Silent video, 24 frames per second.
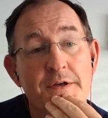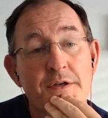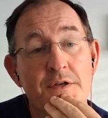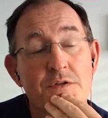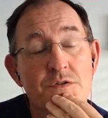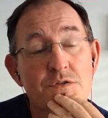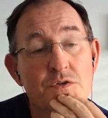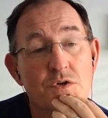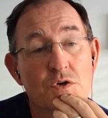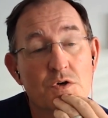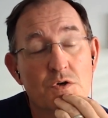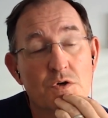
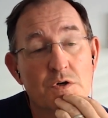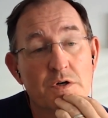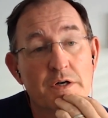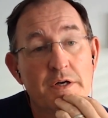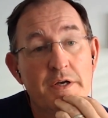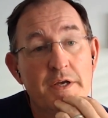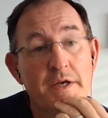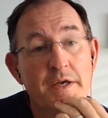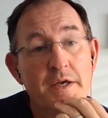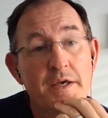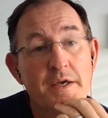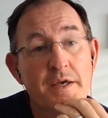So
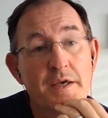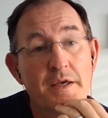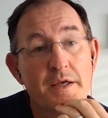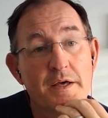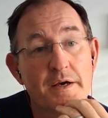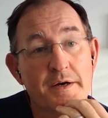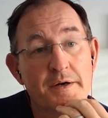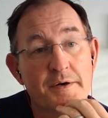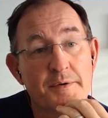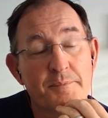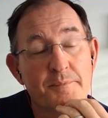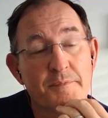
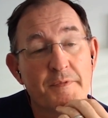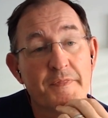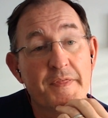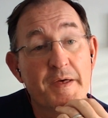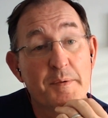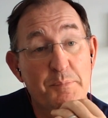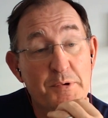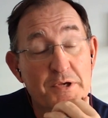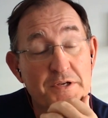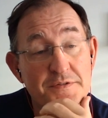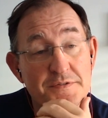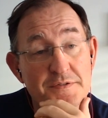that
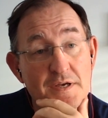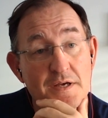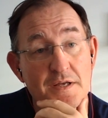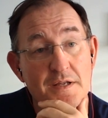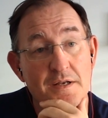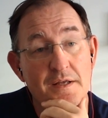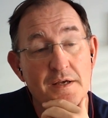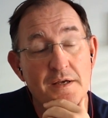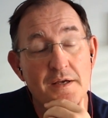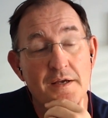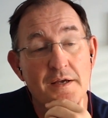being said,